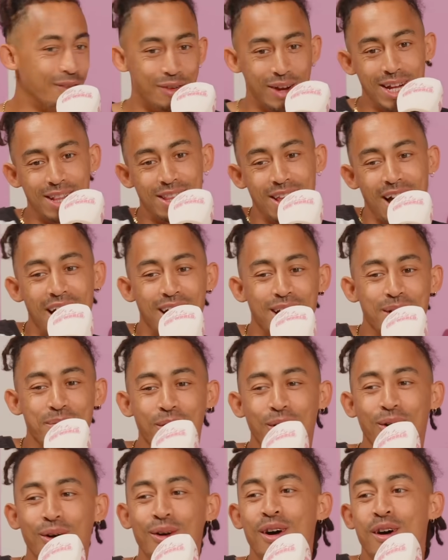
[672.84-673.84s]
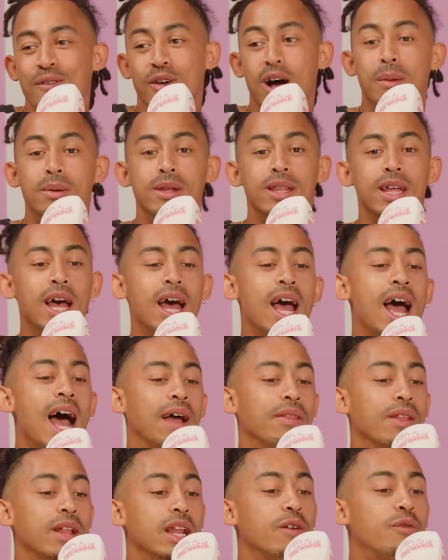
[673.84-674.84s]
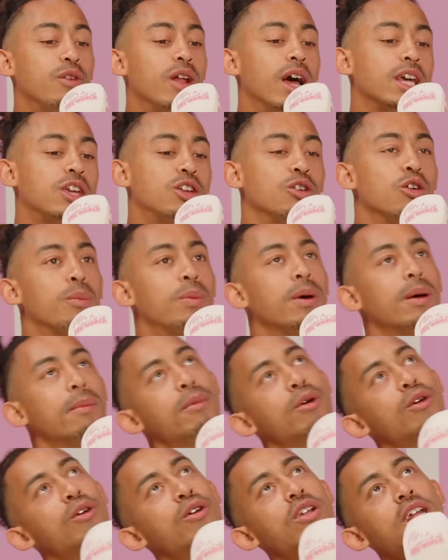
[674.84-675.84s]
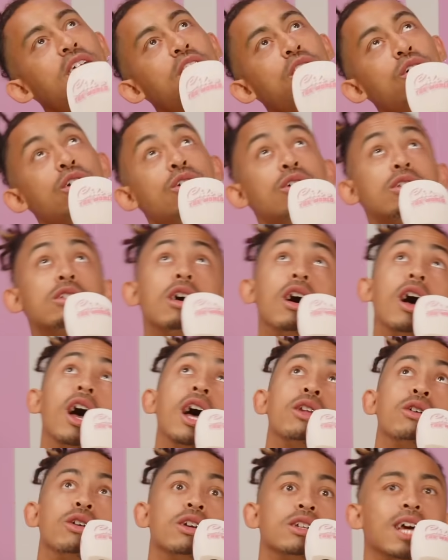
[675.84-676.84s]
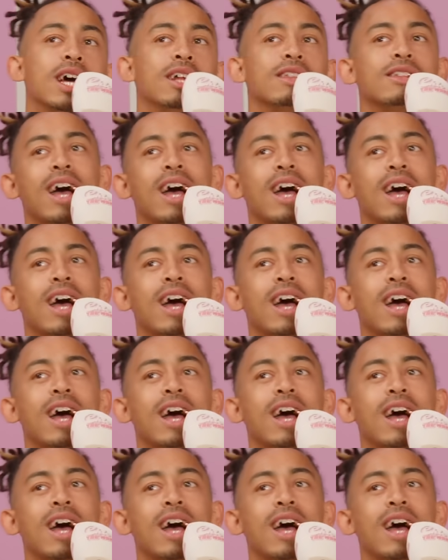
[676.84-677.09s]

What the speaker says: Feed the animal, vibe with it. And then if like you're a bit moody or you're tired or you're sad,